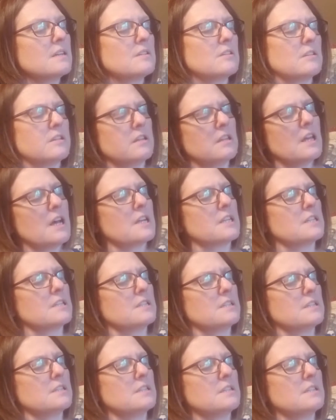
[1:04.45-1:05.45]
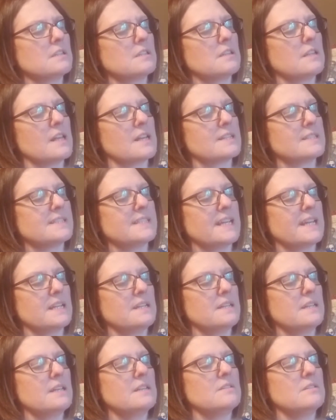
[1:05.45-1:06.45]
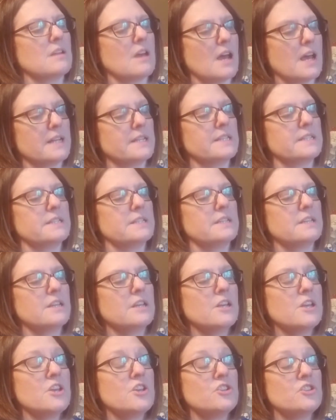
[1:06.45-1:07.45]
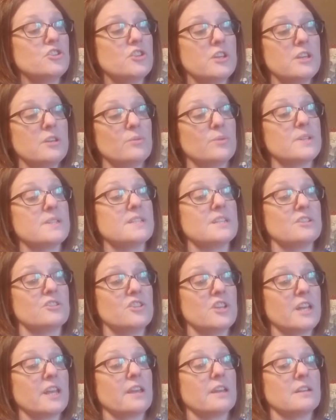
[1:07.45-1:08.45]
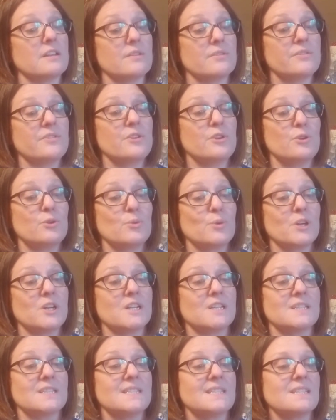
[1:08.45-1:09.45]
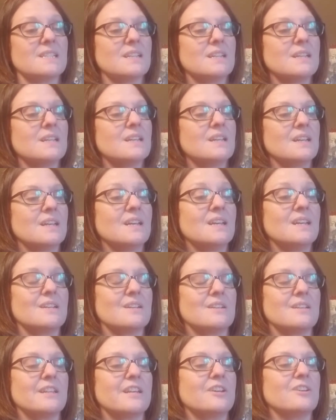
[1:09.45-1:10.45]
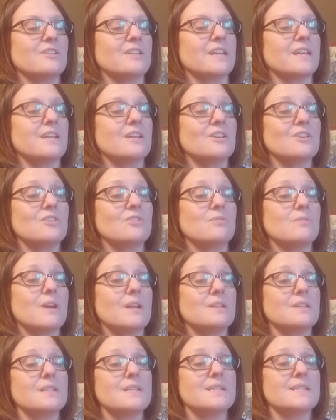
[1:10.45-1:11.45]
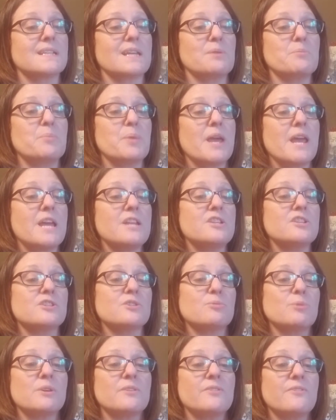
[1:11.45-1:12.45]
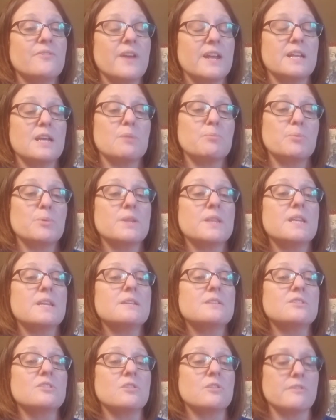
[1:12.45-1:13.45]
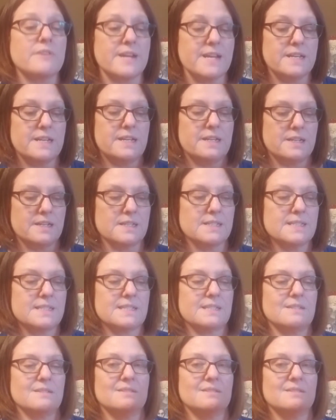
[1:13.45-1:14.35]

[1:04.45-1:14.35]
Cluck, Cluck said and nodded. She was a chicken of few words. Clearly, Gruntley's companions were fed up with his greediness.